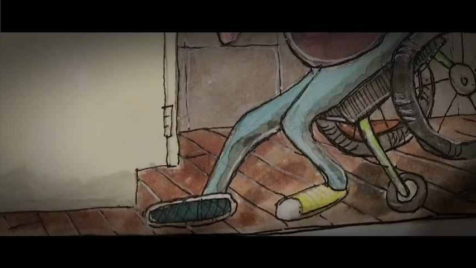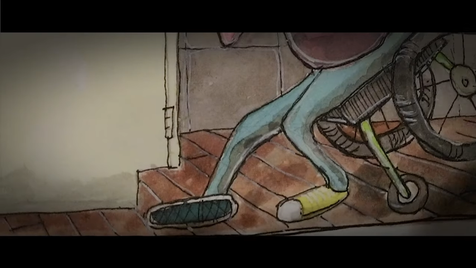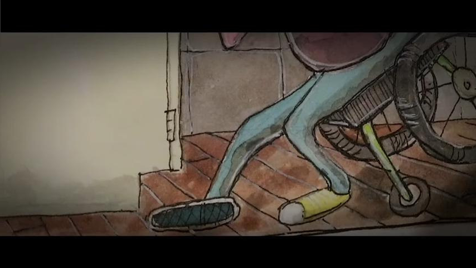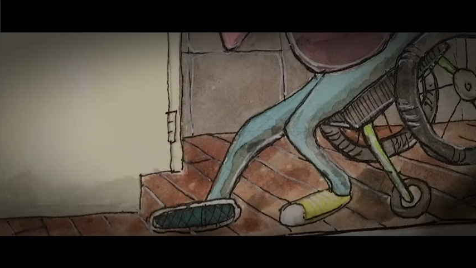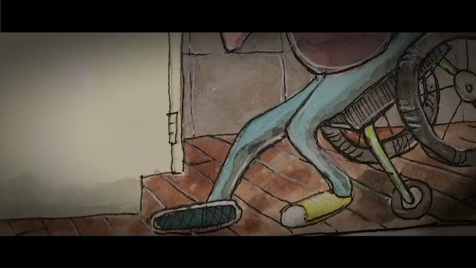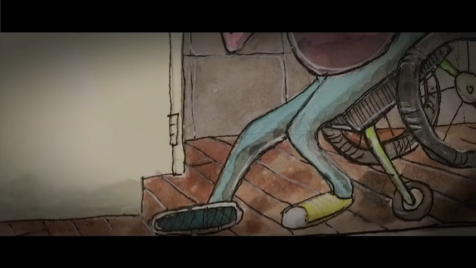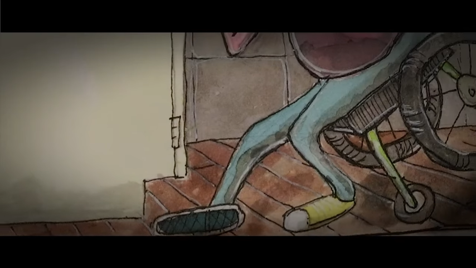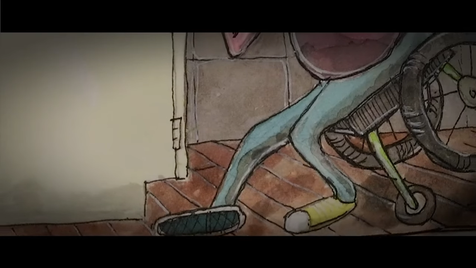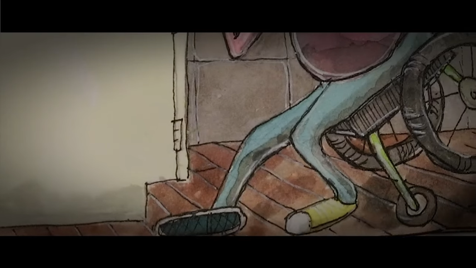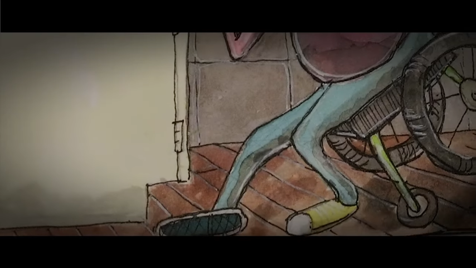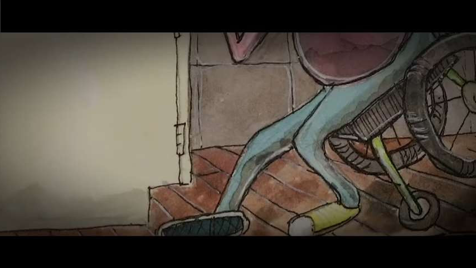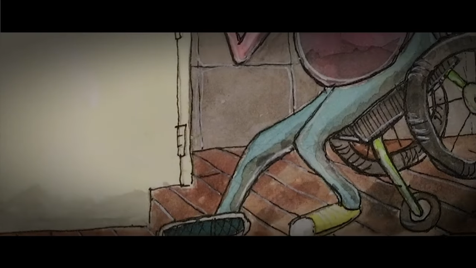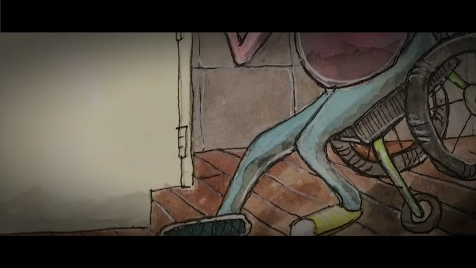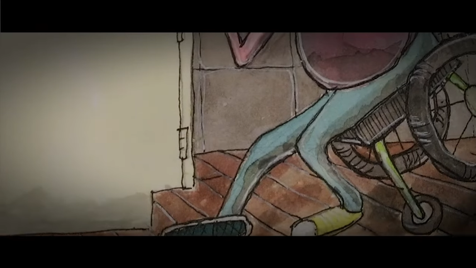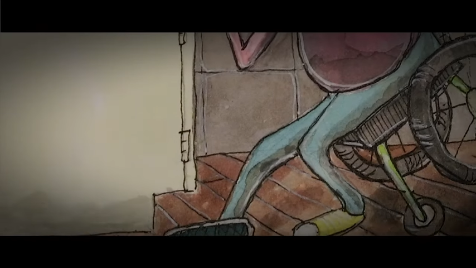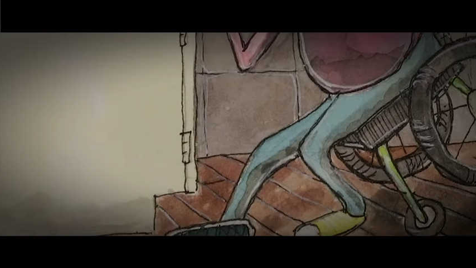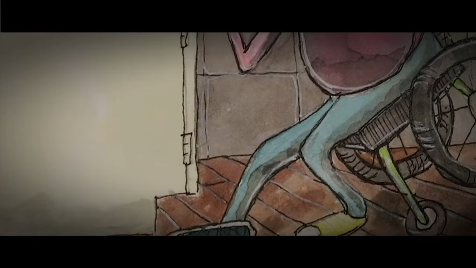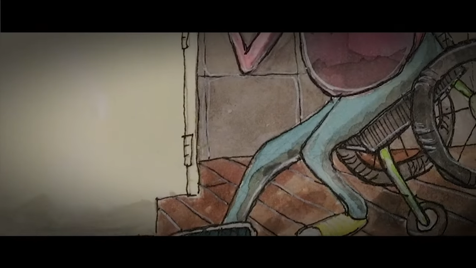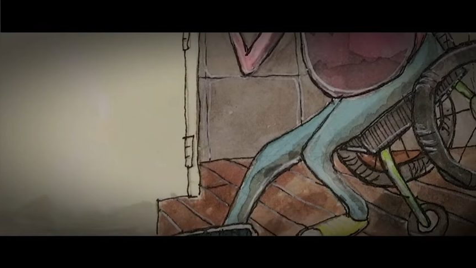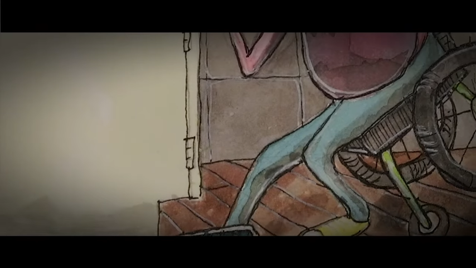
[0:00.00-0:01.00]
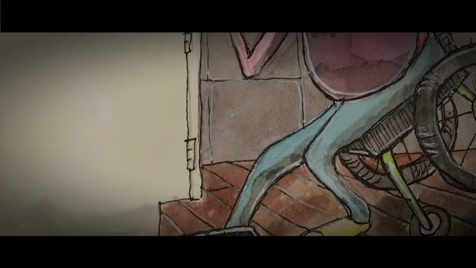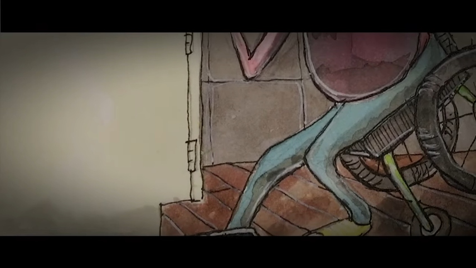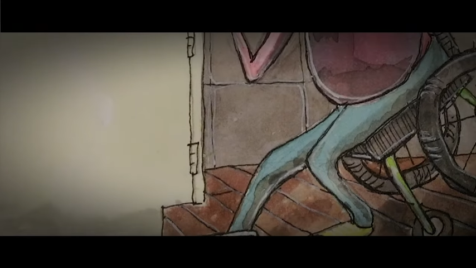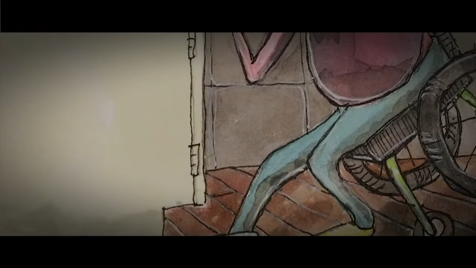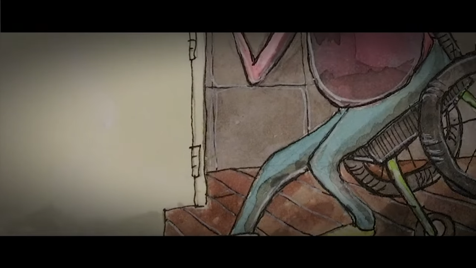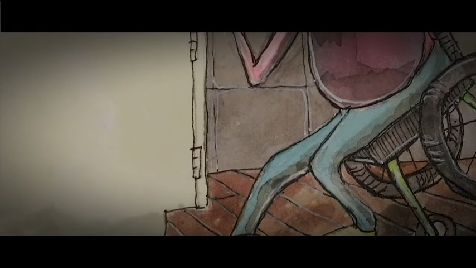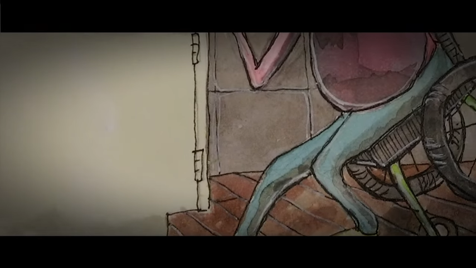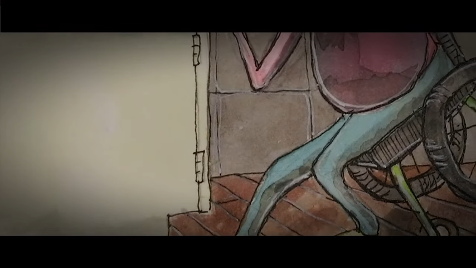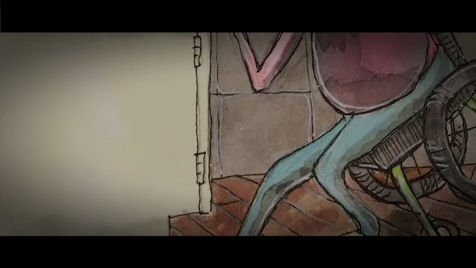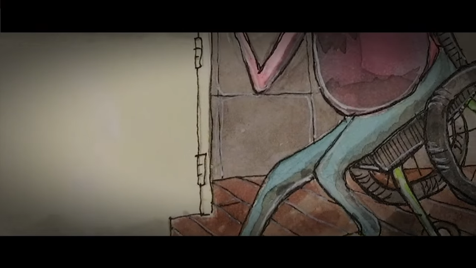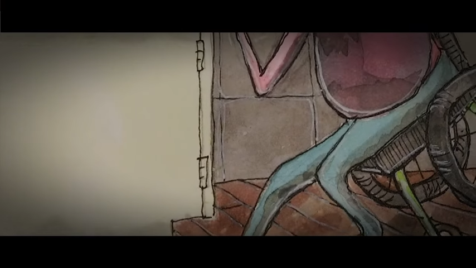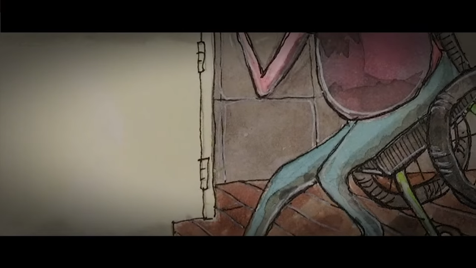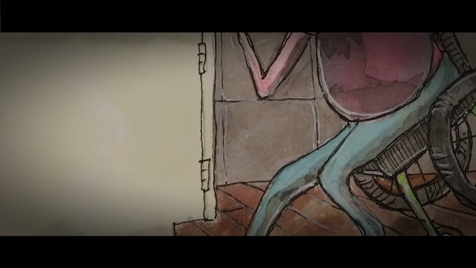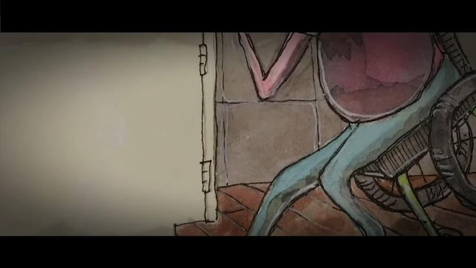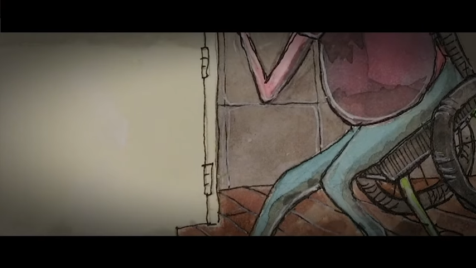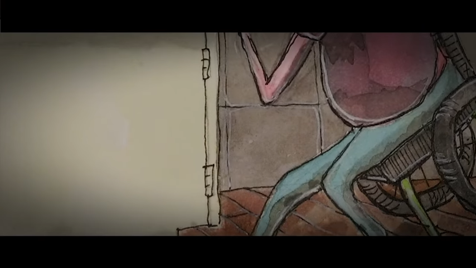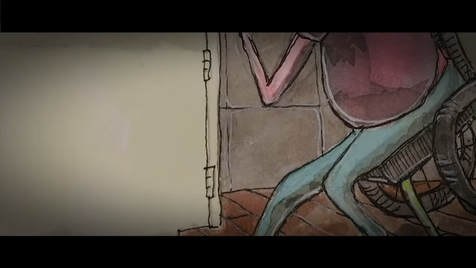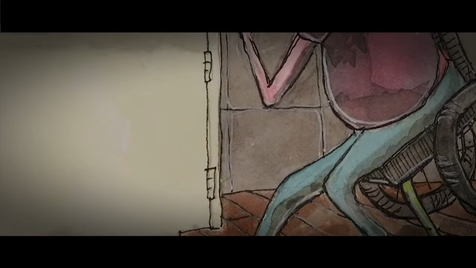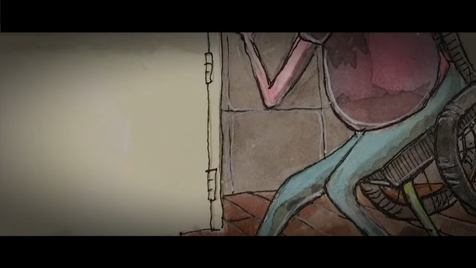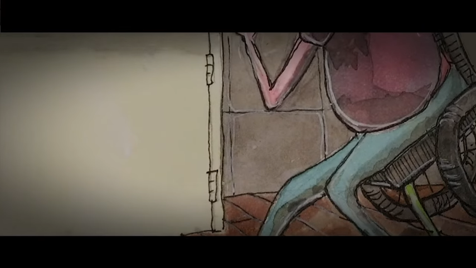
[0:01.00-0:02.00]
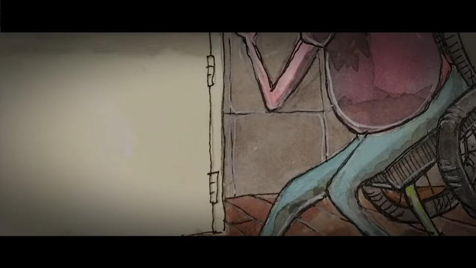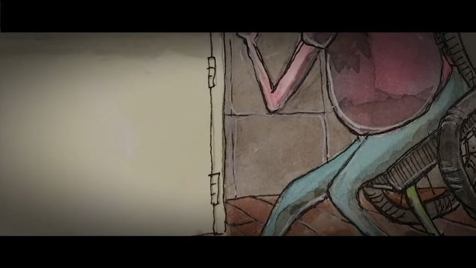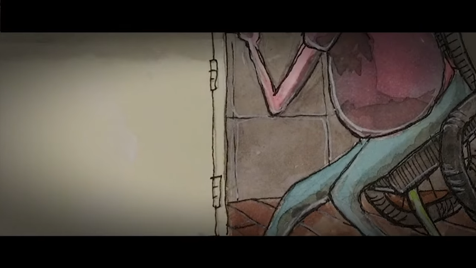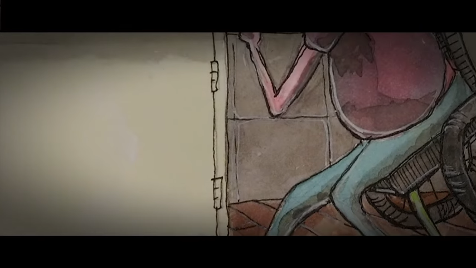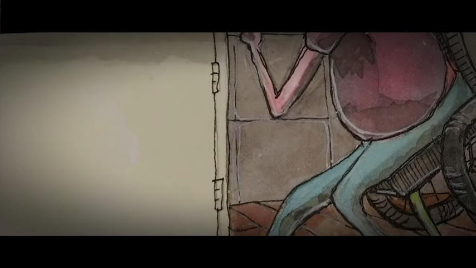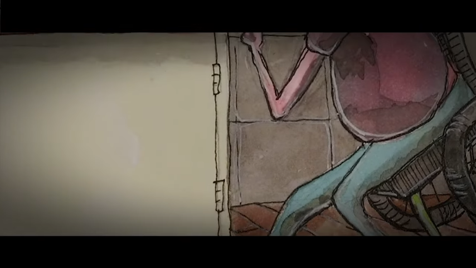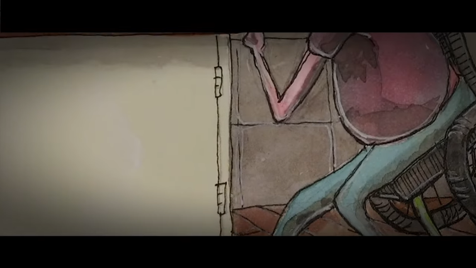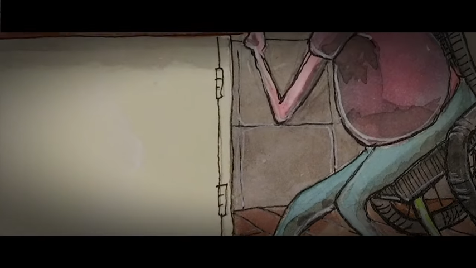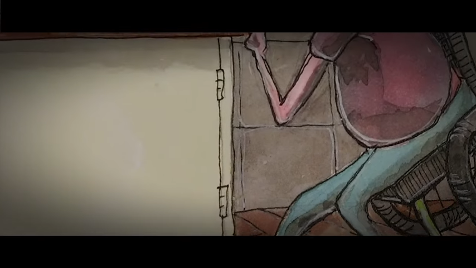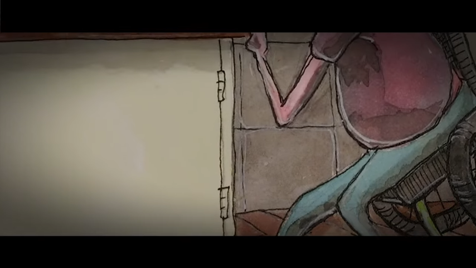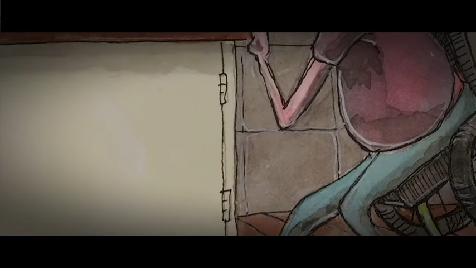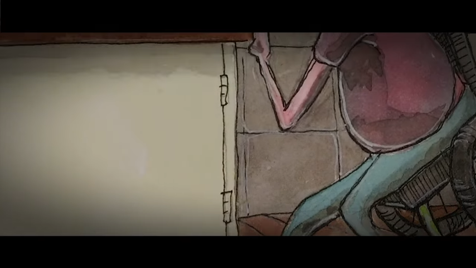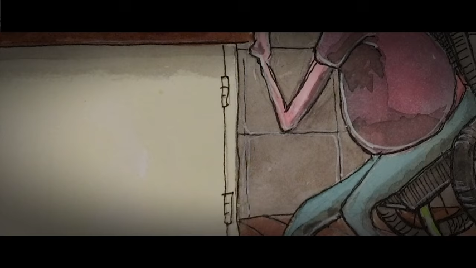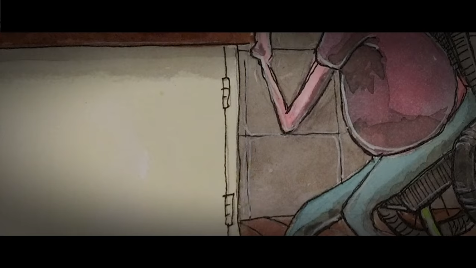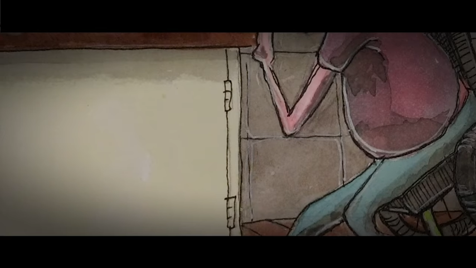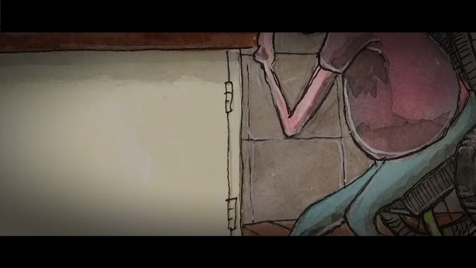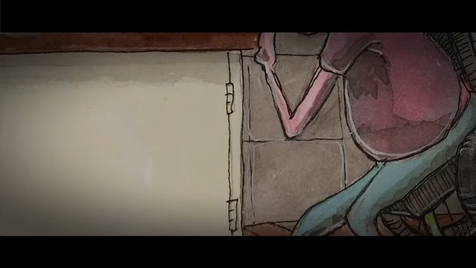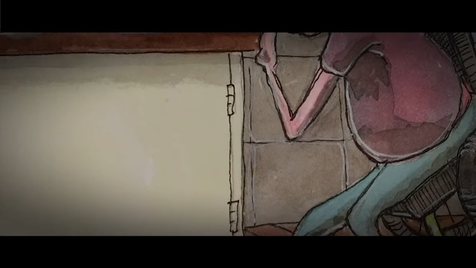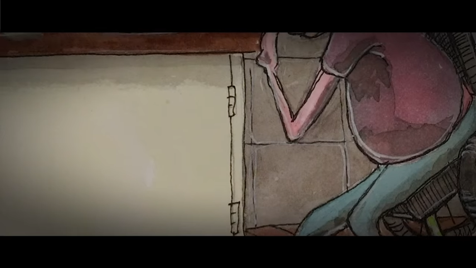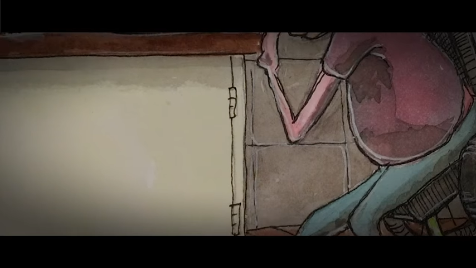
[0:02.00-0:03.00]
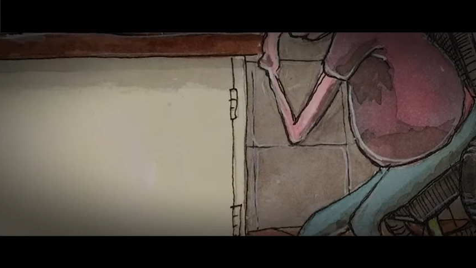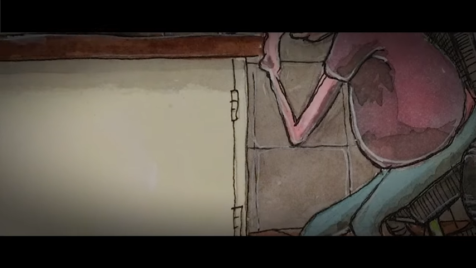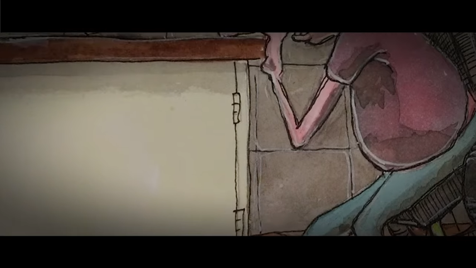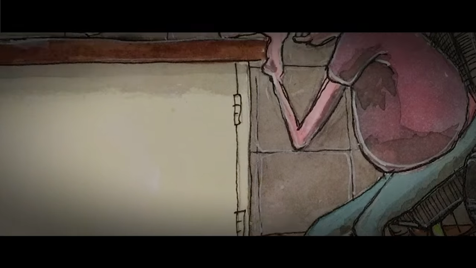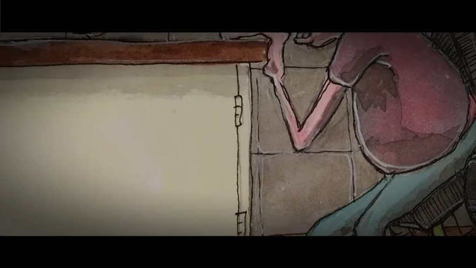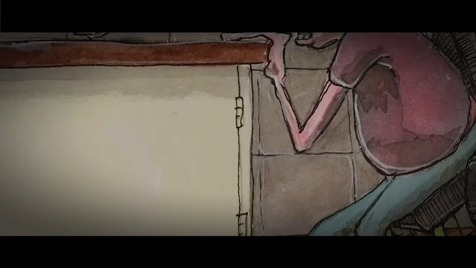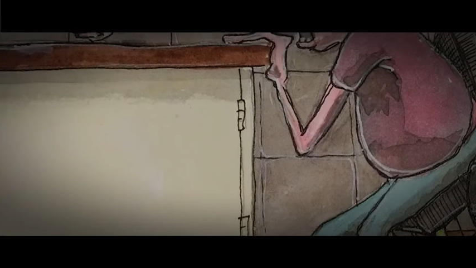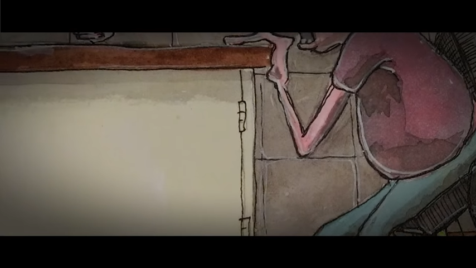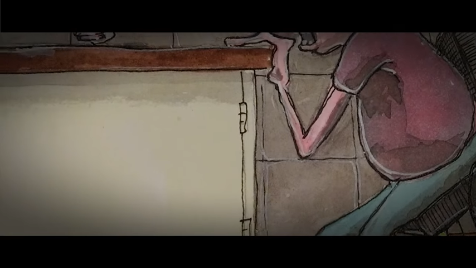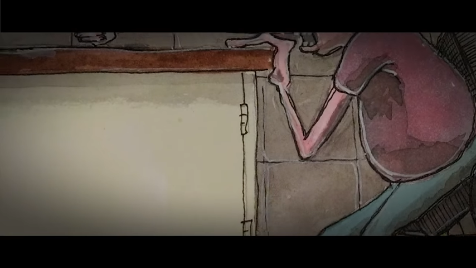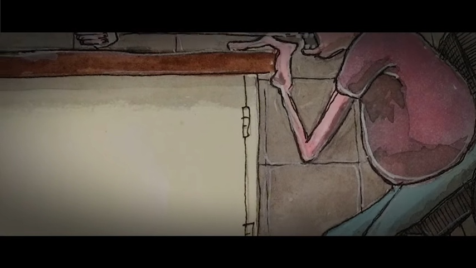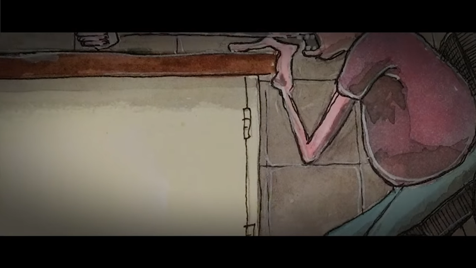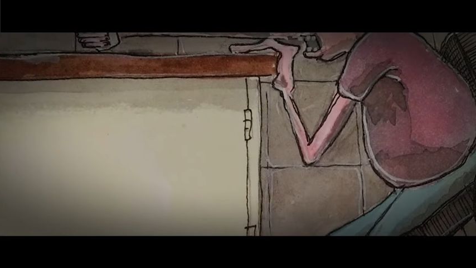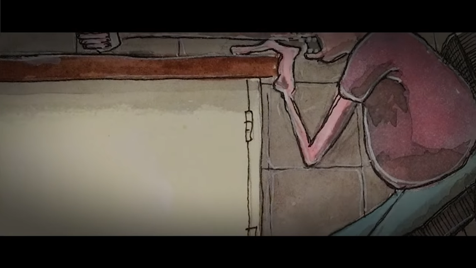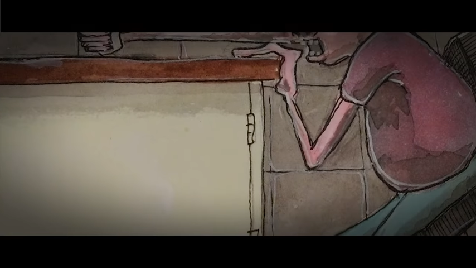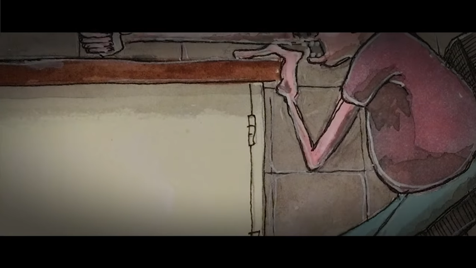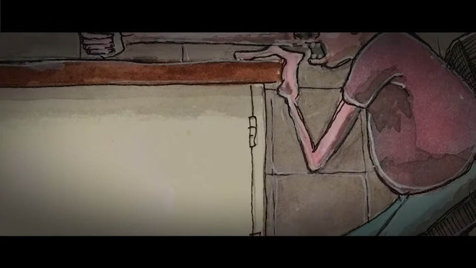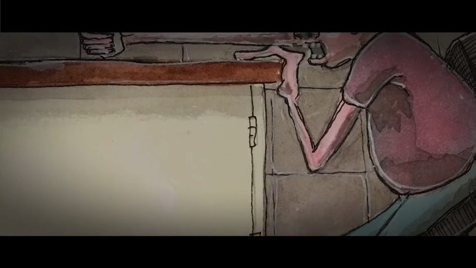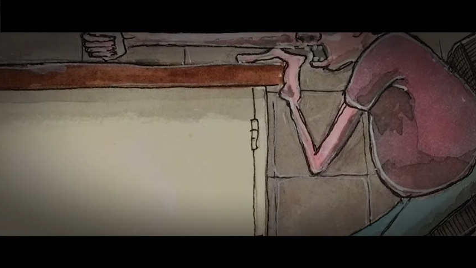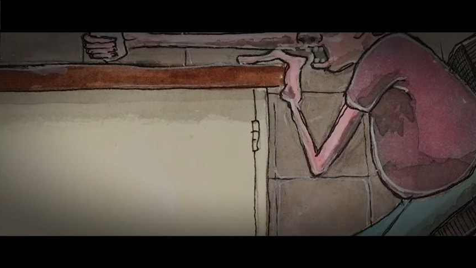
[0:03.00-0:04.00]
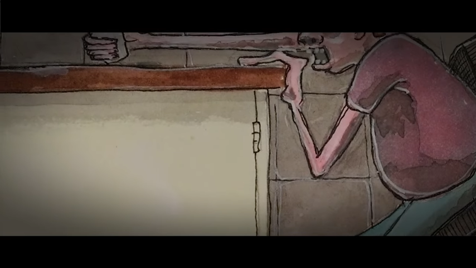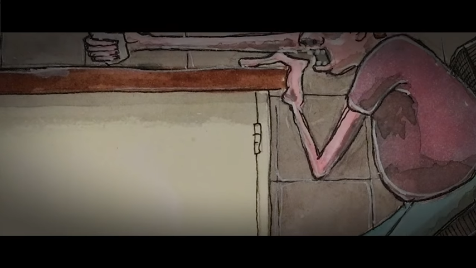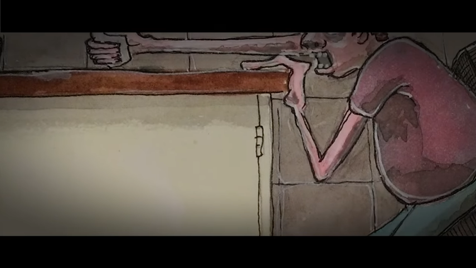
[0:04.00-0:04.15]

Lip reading: Nobody's mouth can be seen.